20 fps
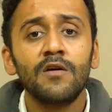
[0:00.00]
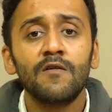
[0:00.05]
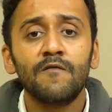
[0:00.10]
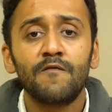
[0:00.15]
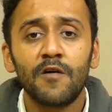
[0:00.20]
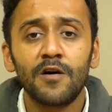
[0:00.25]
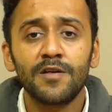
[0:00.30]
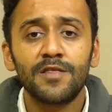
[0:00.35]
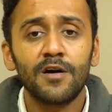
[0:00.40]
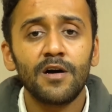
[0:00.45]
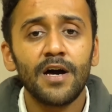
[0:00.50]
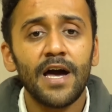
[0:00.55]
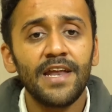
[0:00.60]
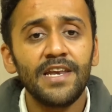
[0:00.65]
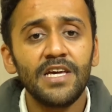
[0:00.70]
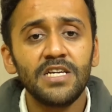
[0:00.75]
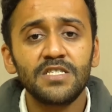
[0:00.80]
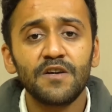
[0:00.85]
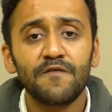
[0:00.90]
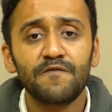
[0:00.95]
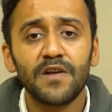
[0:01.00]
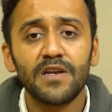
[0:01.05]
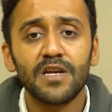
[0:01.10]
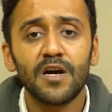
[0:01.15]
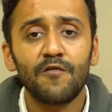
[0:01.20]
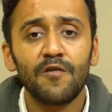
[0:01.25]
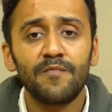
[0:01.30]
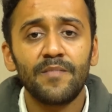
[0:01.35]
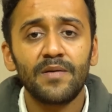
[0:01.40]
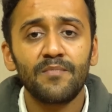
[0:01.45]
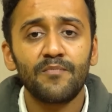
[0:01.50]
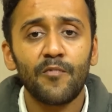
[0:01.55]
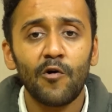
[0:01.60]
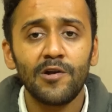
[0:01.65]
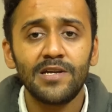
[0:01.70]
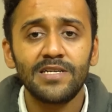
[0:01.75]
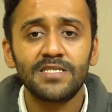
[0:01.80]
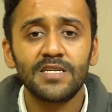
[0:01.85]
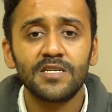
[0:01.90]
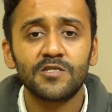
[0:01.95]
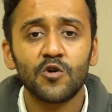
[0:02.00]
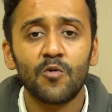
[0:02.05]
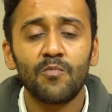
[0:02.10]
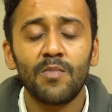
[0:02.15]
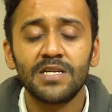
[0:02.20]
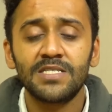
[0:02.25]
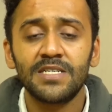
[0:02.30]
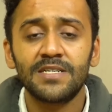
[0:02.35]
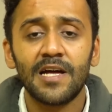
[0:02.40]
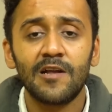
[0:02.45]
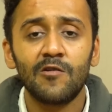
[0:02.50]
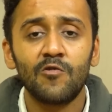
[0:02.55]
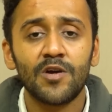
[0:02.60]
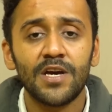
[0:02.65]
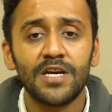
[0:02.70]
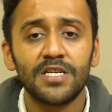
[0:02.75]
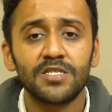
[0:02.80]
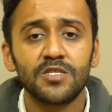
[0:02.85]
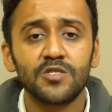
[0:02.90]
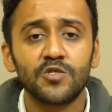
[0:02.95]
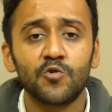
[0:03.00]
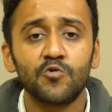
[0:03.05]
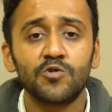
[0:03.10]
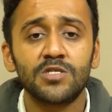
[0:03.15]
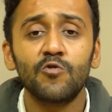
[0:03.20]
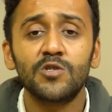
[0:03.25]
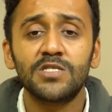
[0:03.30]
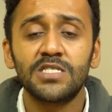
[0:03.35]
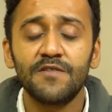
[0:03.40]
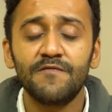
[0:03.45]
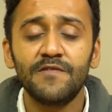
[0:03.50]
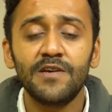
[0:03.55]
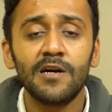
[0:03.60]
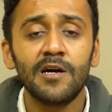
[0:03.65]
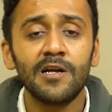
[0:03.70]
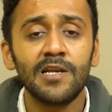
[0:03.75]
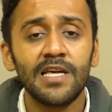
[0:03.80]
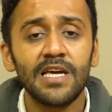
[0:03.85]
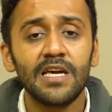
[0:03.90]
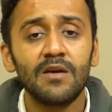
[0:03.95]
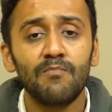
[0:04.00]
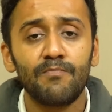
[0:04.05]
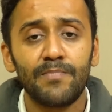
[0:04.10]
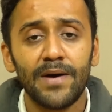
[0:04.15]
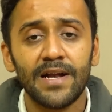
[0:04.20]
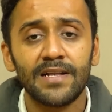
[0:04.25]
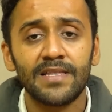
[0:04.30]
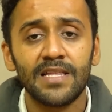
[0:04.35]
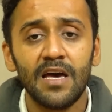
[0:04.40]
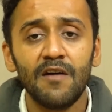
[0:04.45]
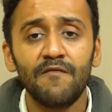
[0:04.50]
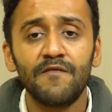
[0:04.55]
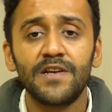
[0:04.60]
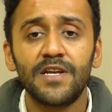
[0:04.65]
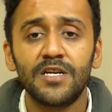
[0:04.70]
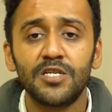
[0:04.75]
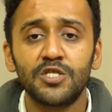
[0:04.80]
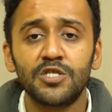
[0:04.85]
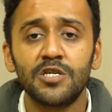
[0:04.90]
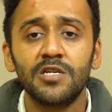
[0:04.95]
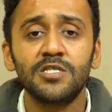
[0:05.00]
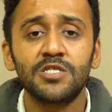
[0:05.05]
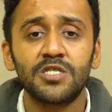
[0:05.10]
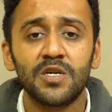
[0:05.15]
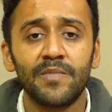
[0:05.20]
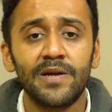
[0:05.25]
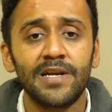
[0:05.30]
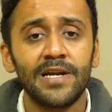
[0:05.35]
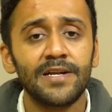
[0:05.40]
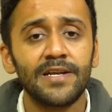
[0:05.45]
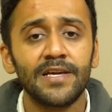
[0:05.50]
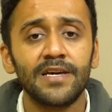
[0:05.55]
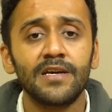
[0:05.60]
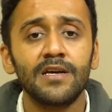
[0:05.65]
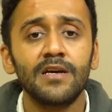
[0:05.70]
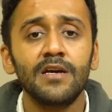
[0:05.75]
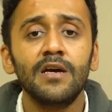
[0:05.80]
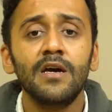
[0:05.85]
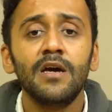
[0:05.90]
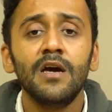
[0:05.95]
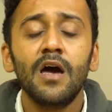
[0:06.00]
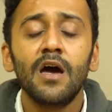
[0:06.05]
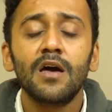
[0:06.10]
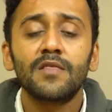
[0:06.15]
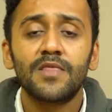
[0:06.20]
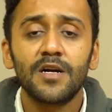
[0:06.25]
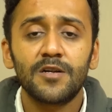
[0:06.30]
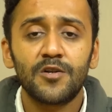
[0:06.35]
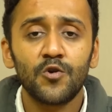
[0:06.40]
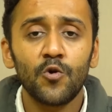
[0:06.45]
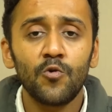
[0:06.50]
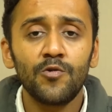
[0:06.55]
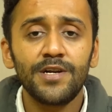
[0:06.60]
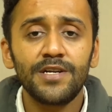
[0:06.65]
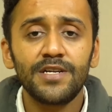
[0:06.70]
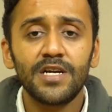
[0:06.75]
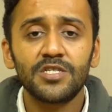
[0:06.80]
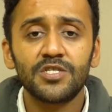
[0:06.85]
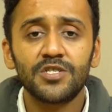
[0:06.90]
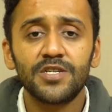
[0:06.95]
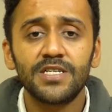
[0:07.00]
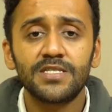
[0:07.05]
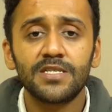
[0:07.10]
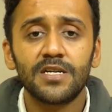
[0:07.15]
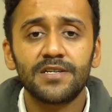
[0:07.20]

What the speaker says: Further, any shift in government policies or budget allocations could severely impact their financial stability. The drone industry is